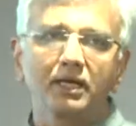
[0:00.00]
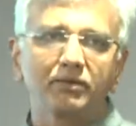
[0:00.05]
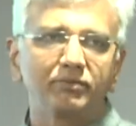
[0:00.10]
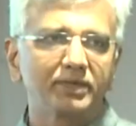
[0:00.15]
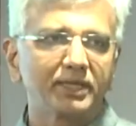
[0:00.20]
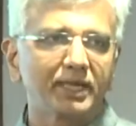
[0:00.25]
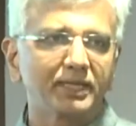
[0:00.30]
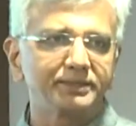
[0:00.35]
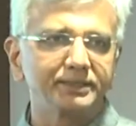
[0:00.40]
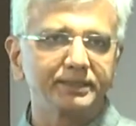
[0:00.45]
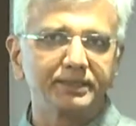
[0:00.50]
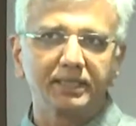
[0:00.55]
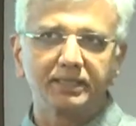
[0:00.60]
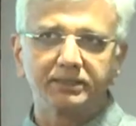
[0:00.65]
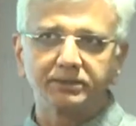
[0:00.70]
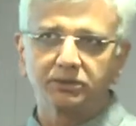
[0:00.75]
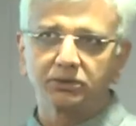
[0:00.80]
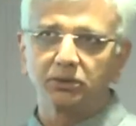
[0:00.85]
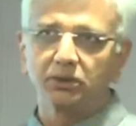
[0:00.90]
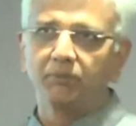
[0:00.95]
advertising
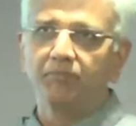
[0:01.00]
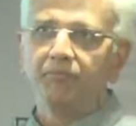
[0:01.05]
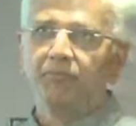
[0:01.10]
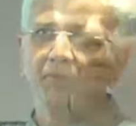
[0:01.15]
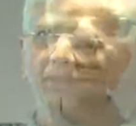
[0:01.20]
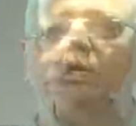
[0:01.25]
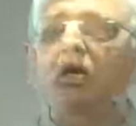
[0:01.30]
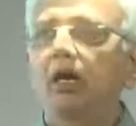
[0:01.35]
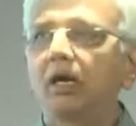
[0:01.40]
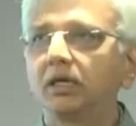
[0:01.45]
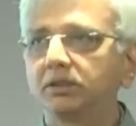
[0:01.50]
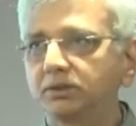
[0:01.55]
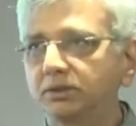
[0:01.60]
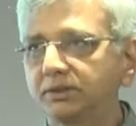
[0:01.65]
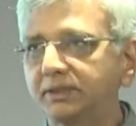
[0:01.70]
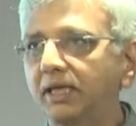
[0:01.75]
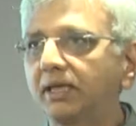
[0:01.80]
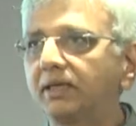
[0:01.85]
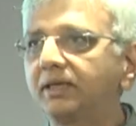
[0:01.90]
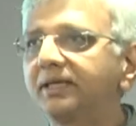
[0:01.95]
lens. So our
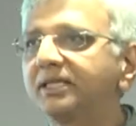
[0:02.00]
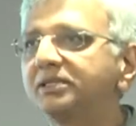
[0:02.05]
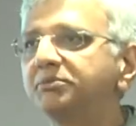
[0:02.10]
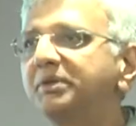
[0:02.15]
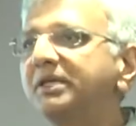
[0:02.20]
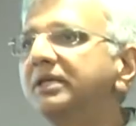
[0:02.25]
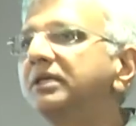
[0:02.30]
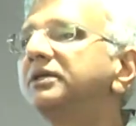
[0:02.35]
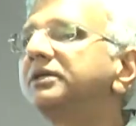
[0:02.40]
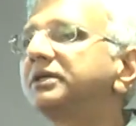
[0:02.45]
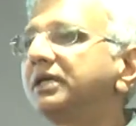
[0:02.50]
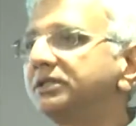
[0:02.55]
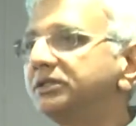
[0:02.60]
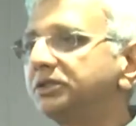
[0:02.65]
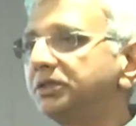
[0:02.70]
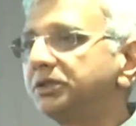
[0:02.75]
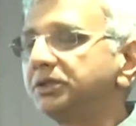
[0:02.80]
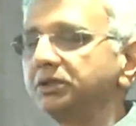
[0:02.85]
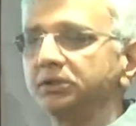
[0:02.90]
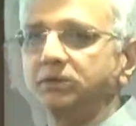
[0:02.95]
society has been in
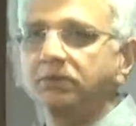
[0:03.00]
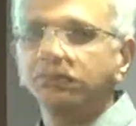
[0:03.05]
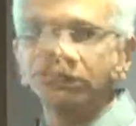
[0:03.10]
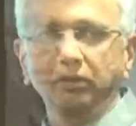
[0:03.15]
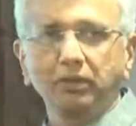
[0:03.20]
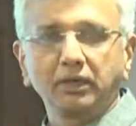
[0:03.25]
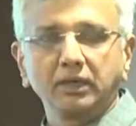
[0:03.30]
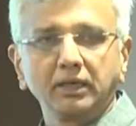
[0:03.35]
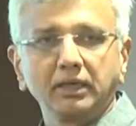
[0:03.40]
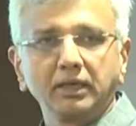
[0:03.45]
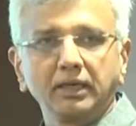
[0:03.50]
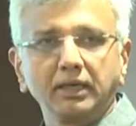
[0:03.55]
transition, okay,